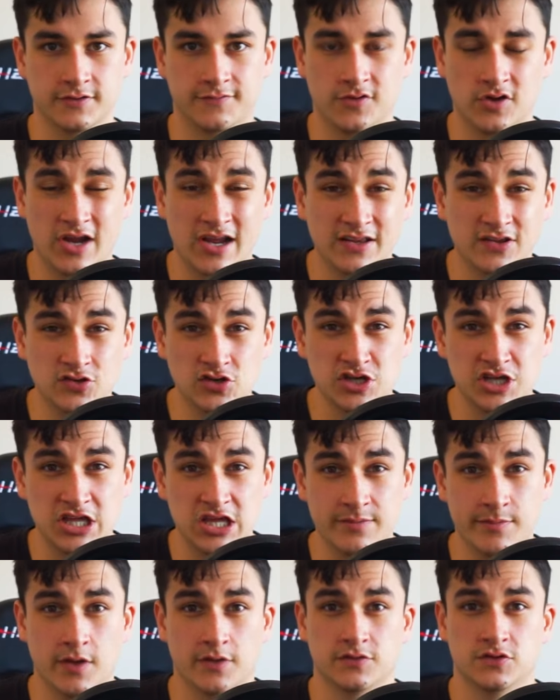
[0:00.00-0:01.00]
If you're answering
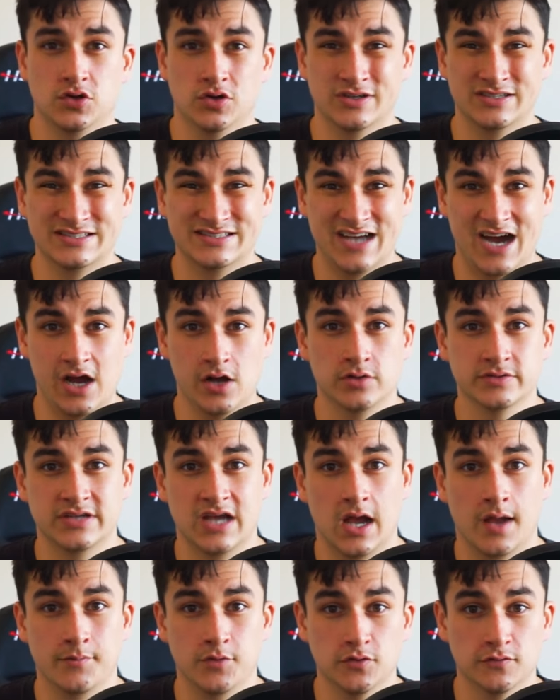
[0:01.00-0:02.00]
emails during dial
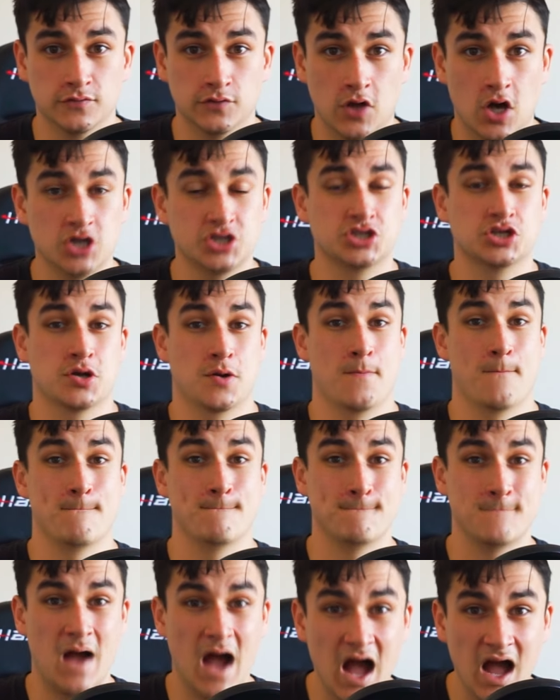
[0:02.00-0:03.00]
time, you've lost your
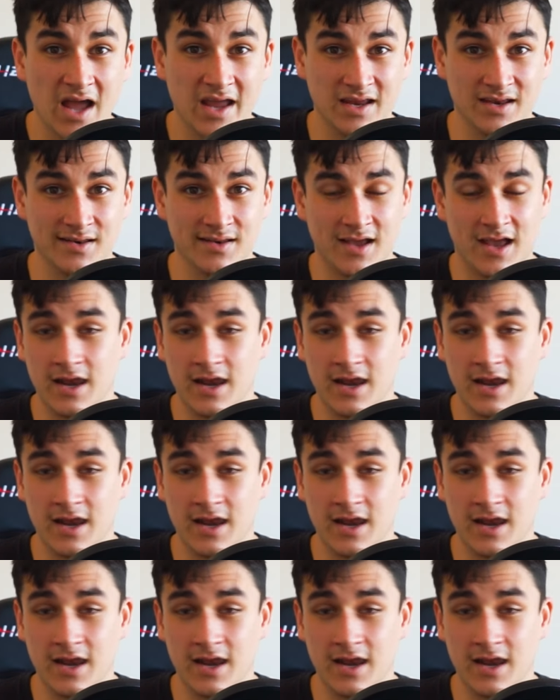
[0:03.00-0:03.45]
mind.